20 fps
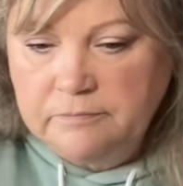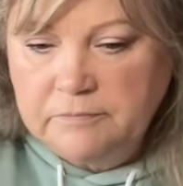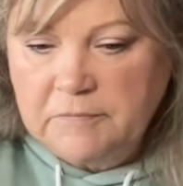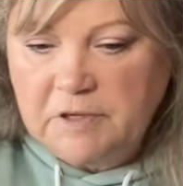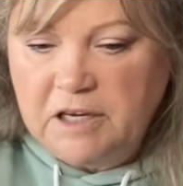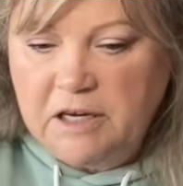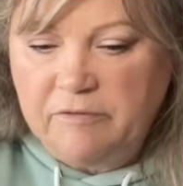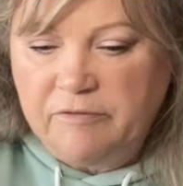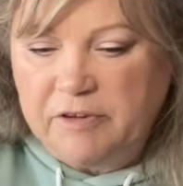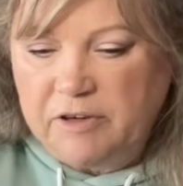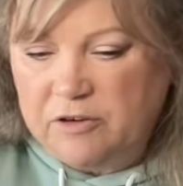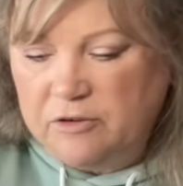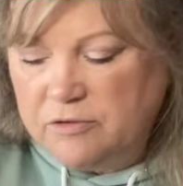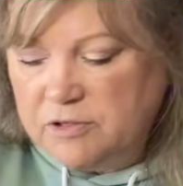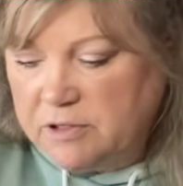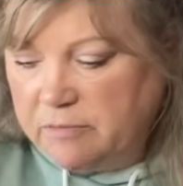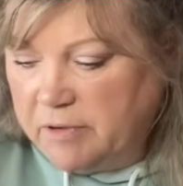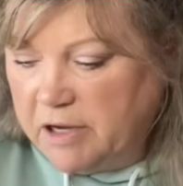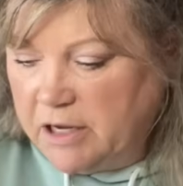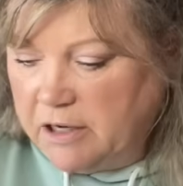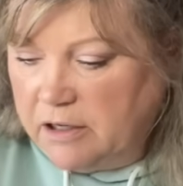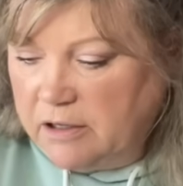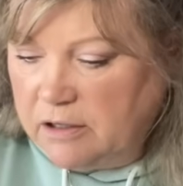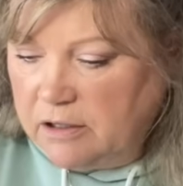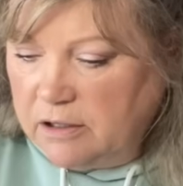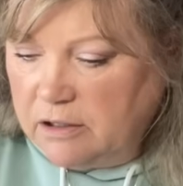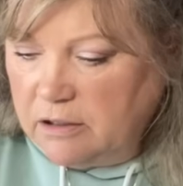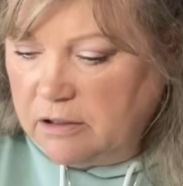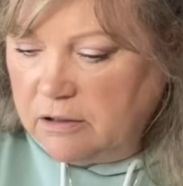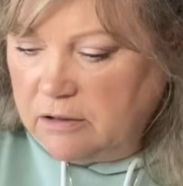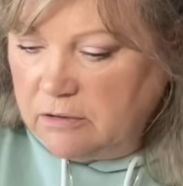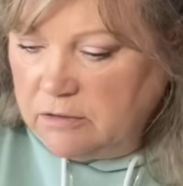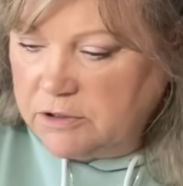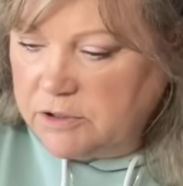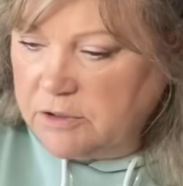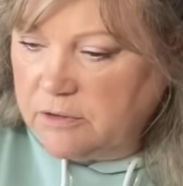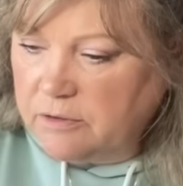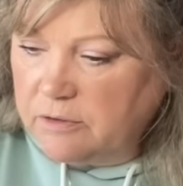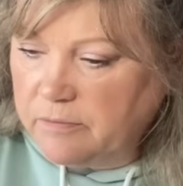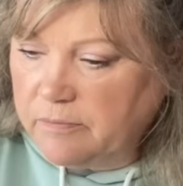I have to do some editing though,
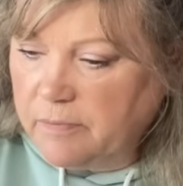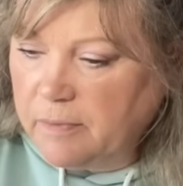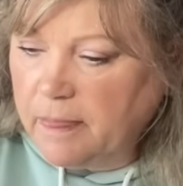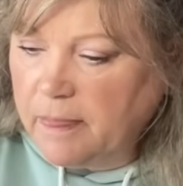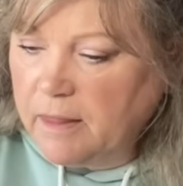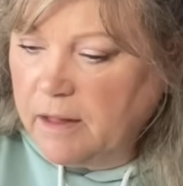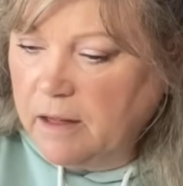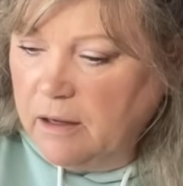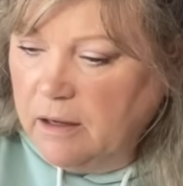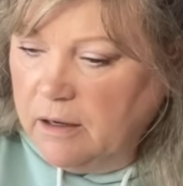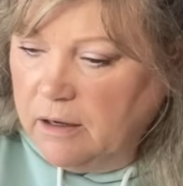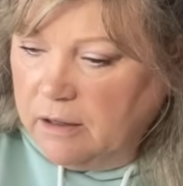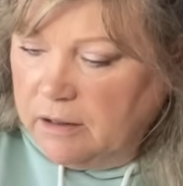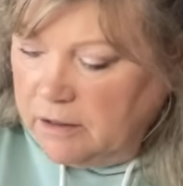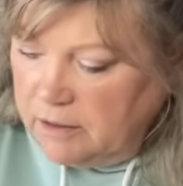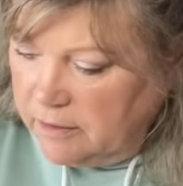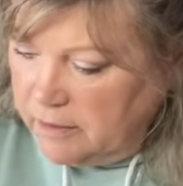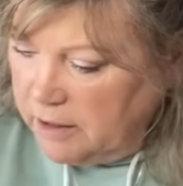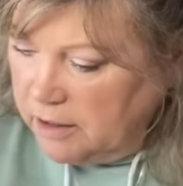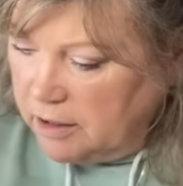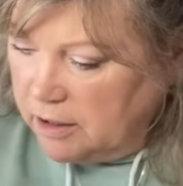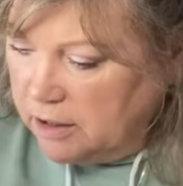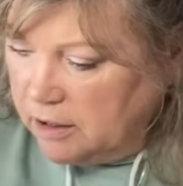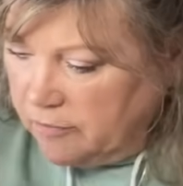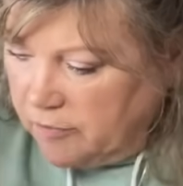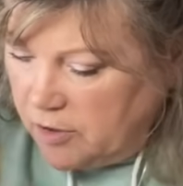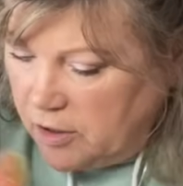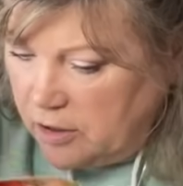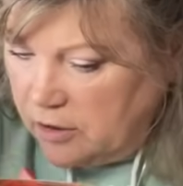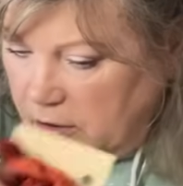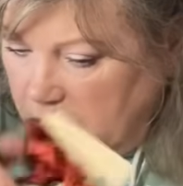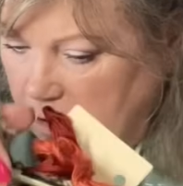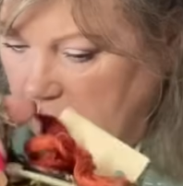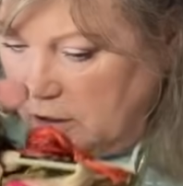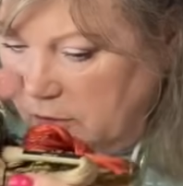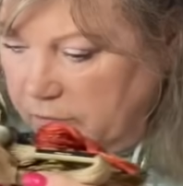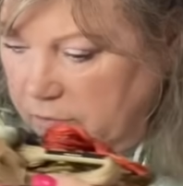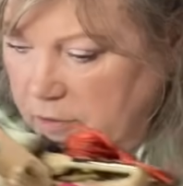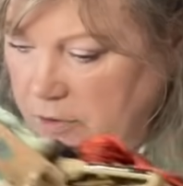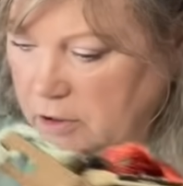so. And I think I have all the
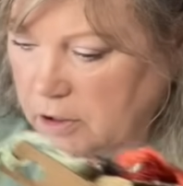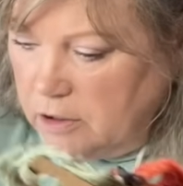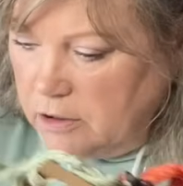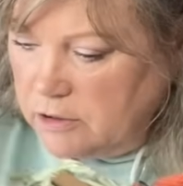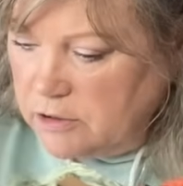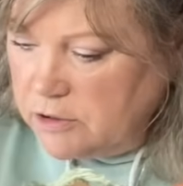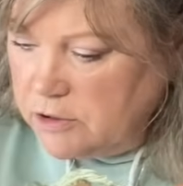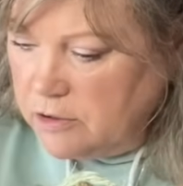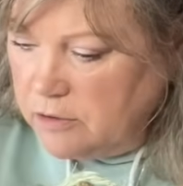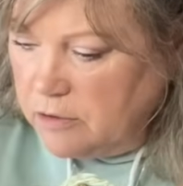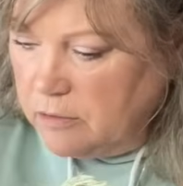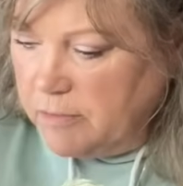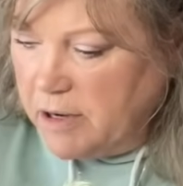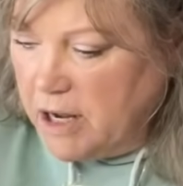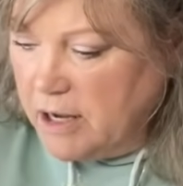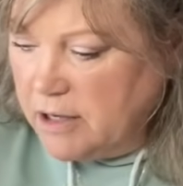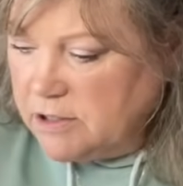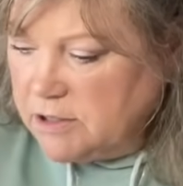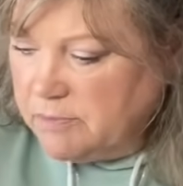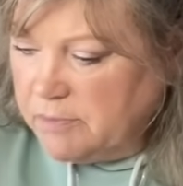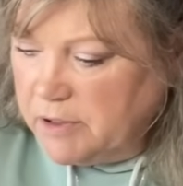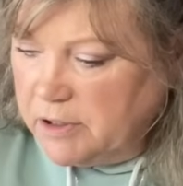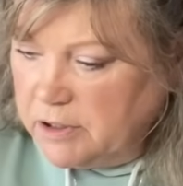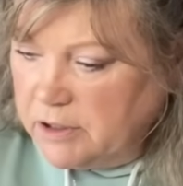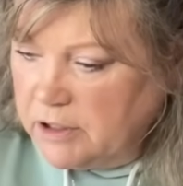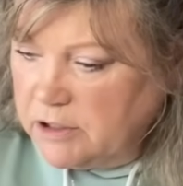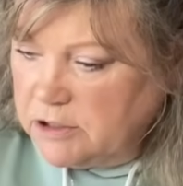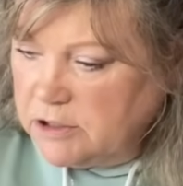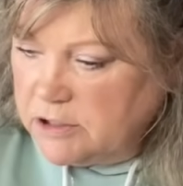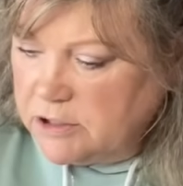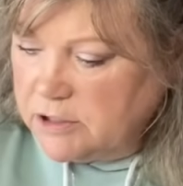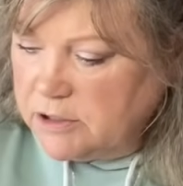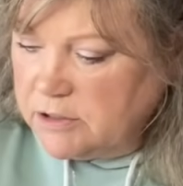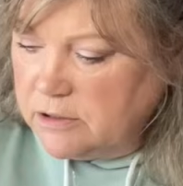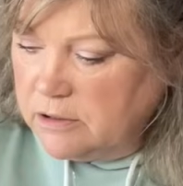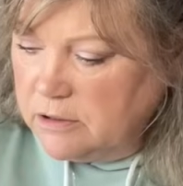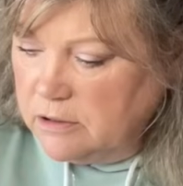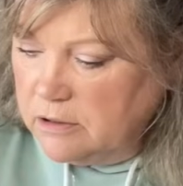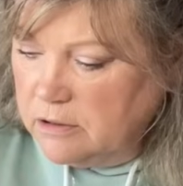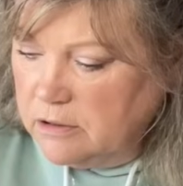called for colors. They're a mess, but I just
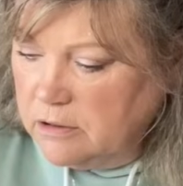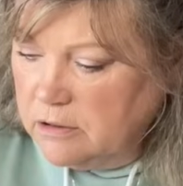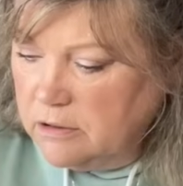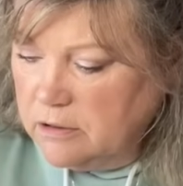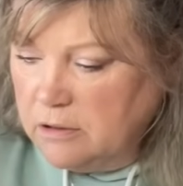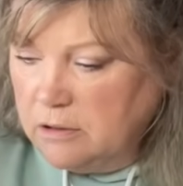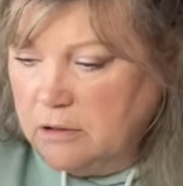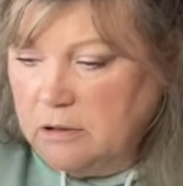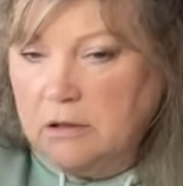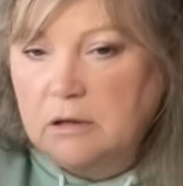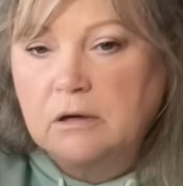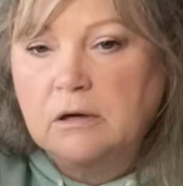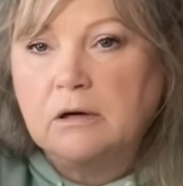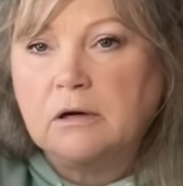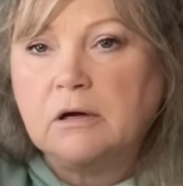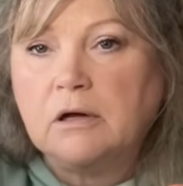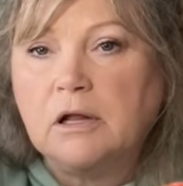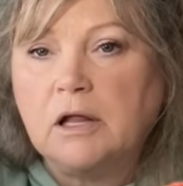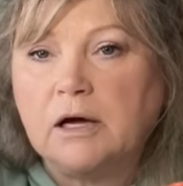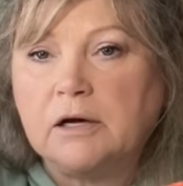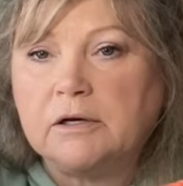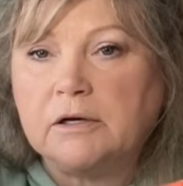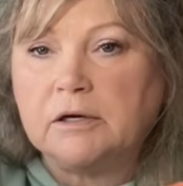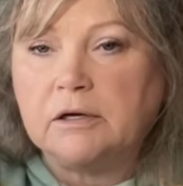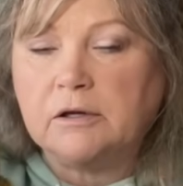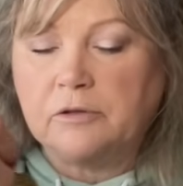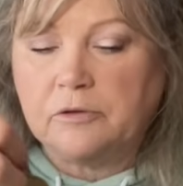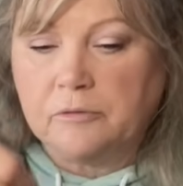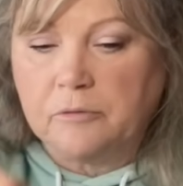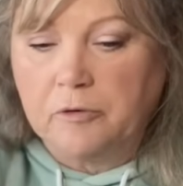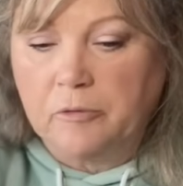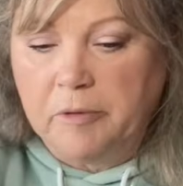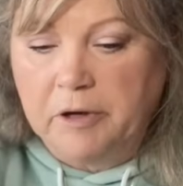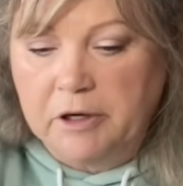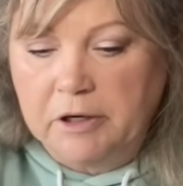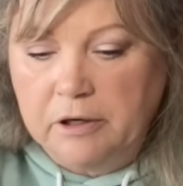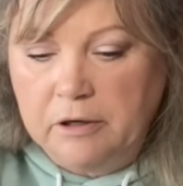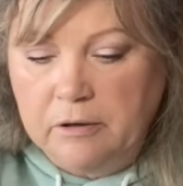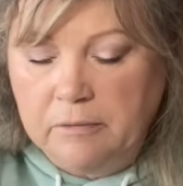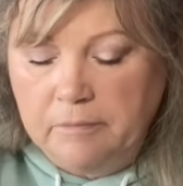collected and threw them in
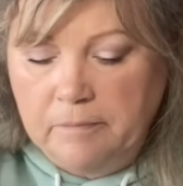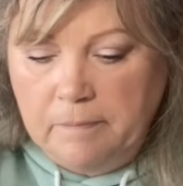here.